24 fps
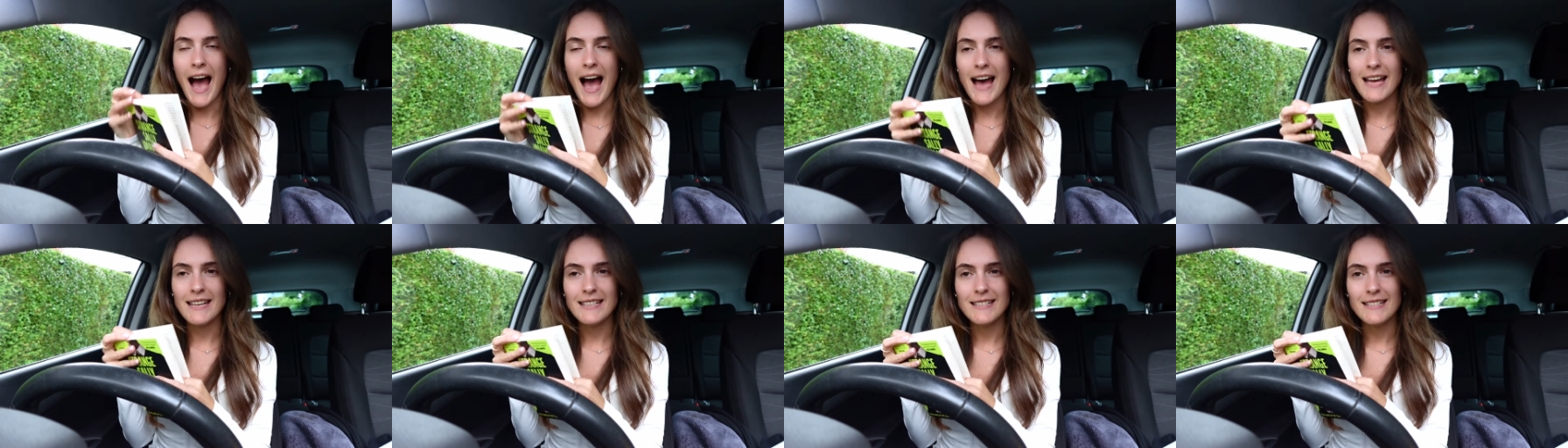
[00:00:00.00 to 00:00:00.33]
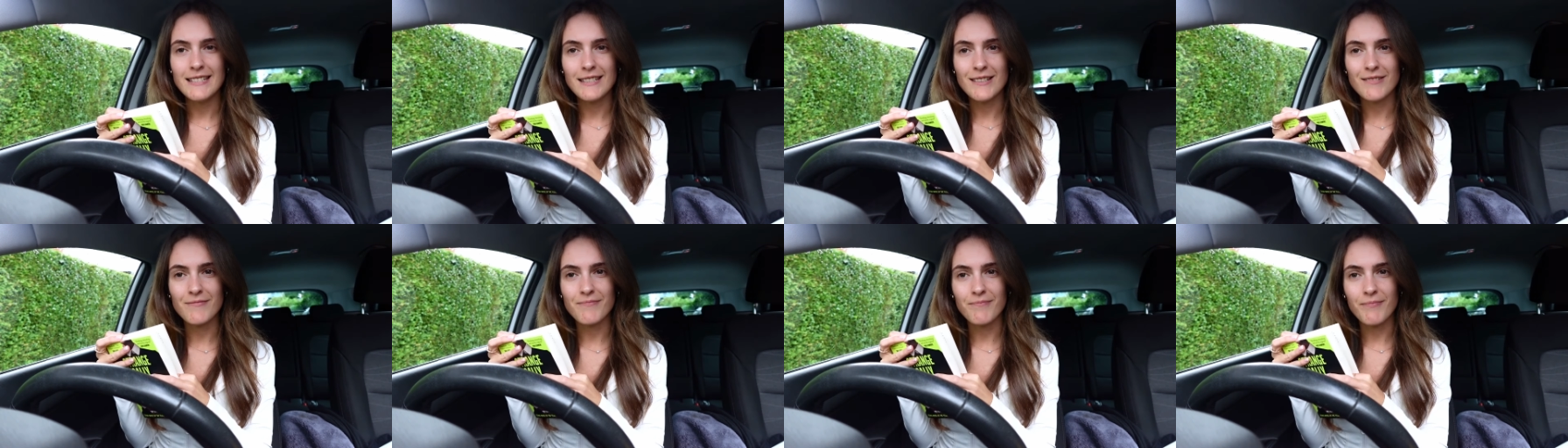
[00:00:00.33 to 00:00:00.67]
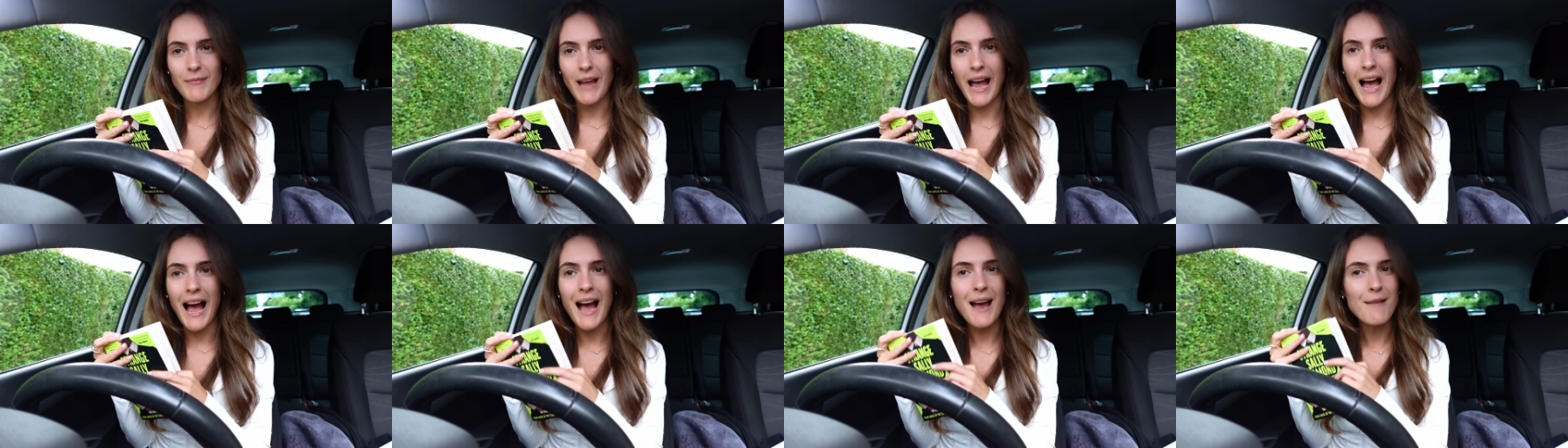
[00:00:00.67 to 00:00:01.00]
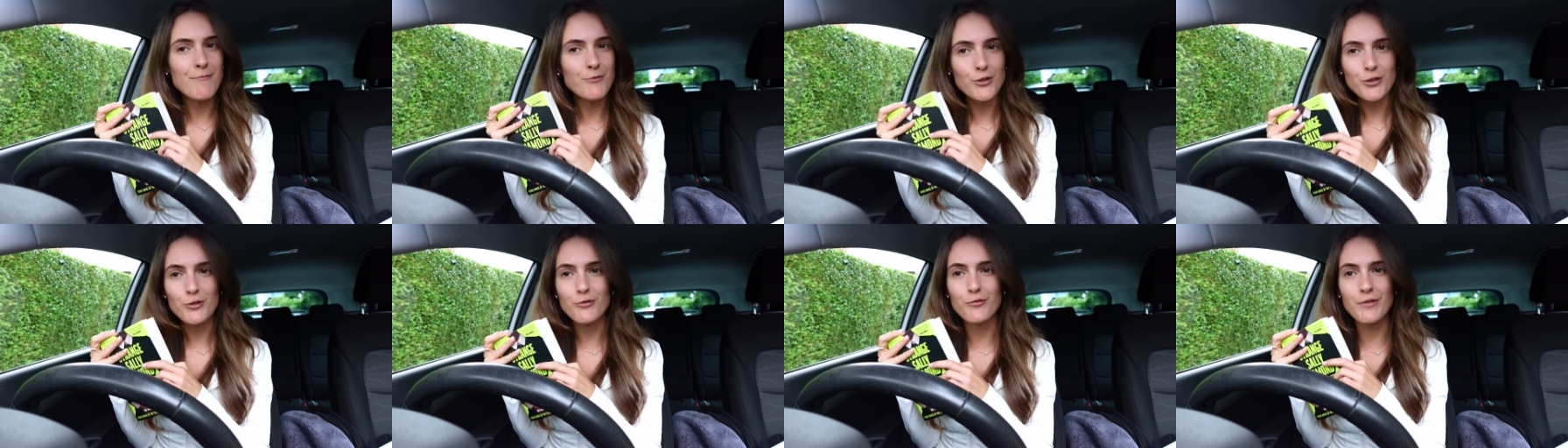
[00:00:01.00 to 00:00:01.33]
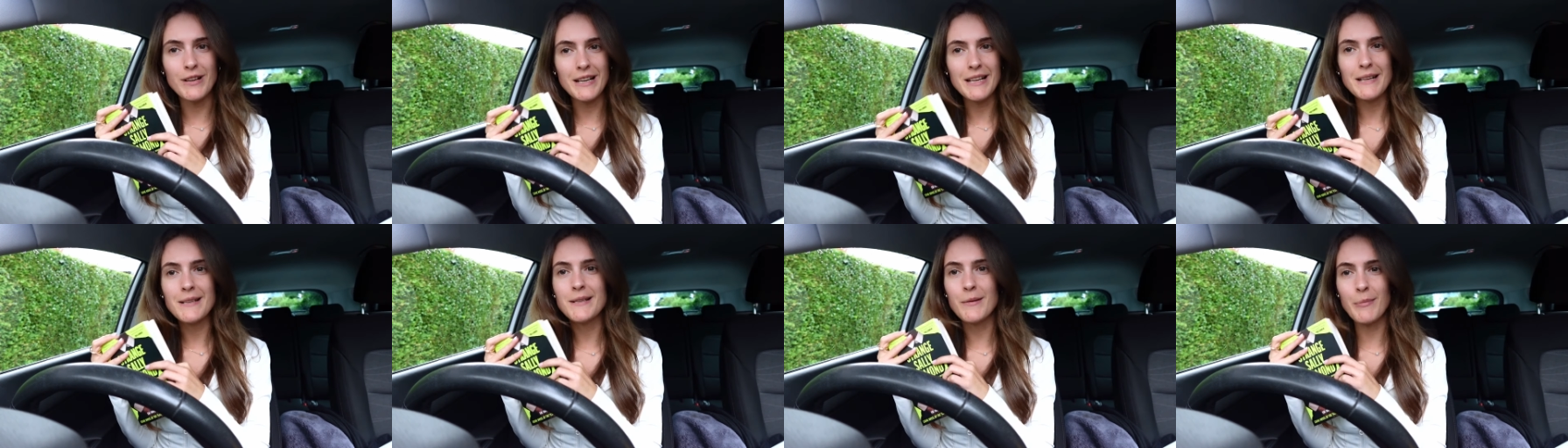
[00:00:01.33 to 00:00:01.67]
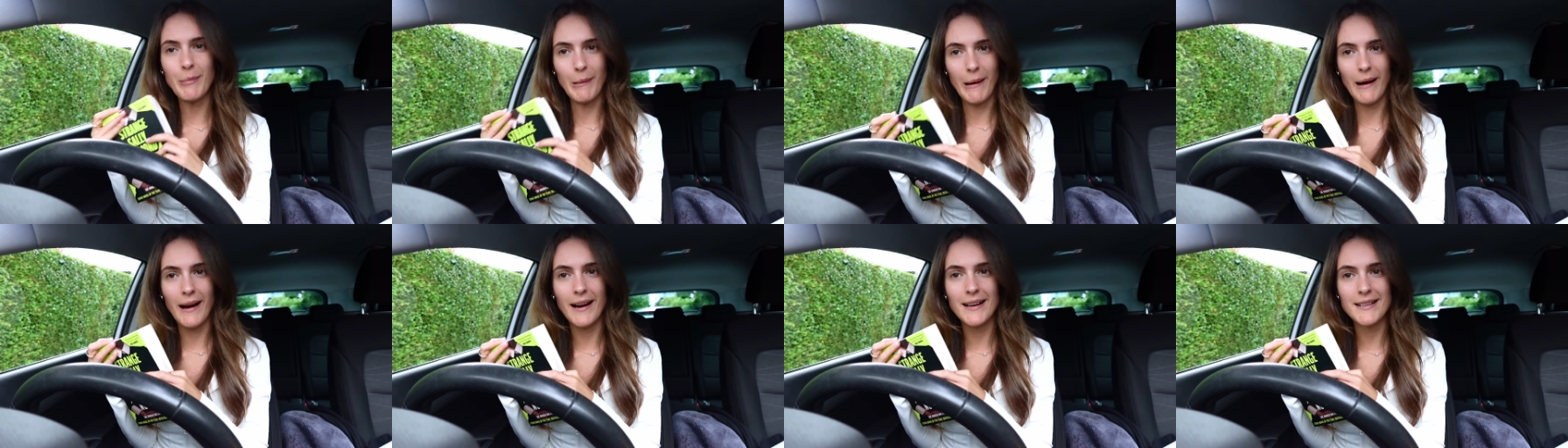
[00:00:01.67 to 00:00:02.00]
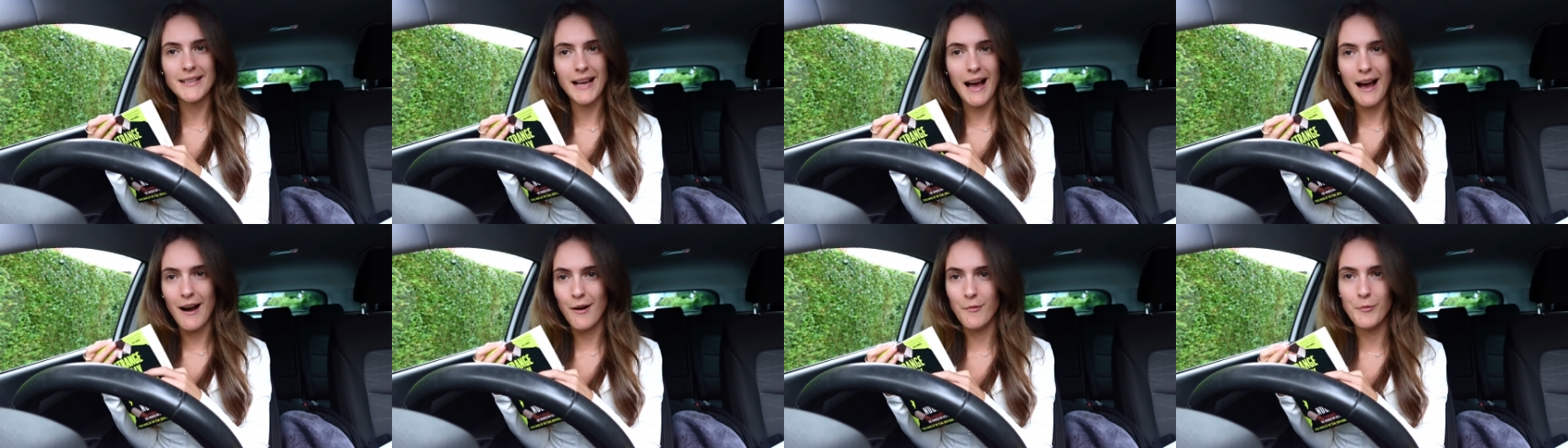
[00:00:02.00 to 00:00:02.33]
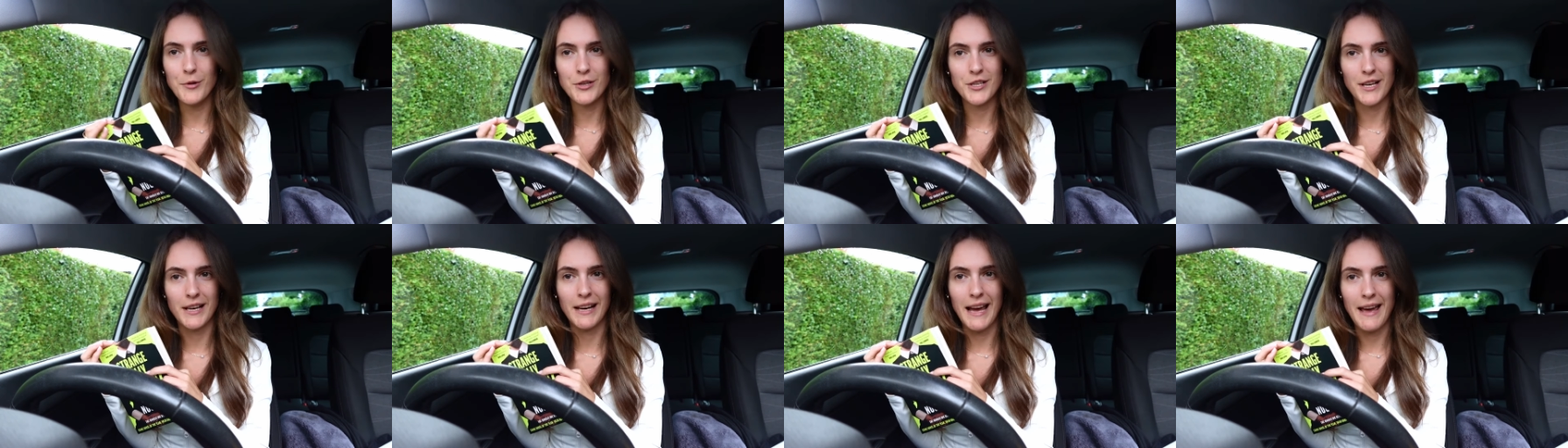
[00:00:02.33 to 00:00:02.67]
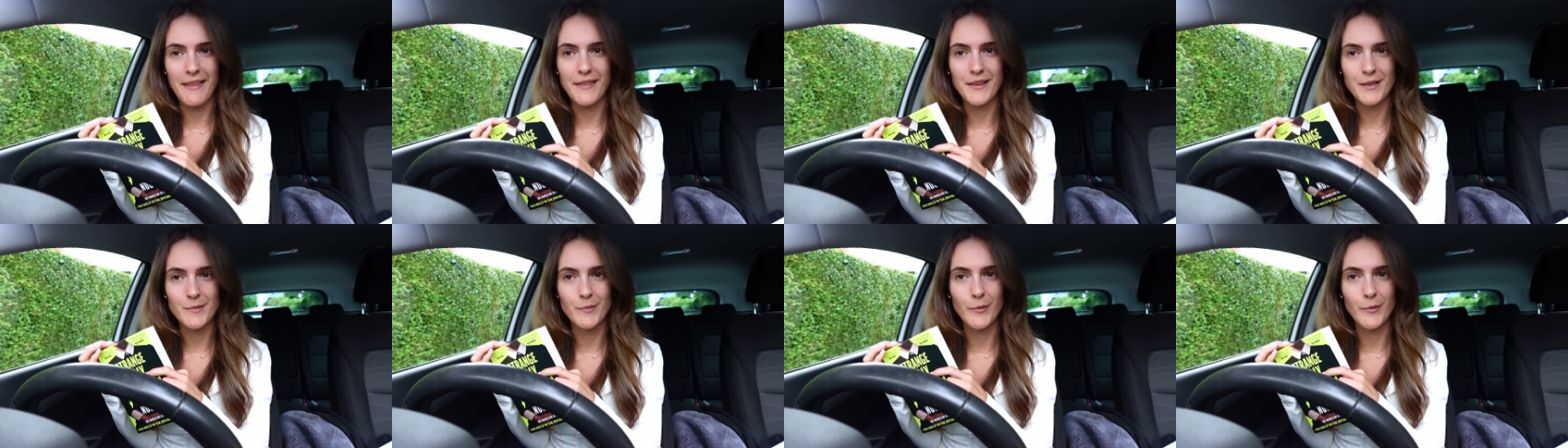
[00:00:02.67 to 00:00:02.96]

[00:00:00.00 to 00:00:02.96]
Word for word: And I'm just really surprised how much I like this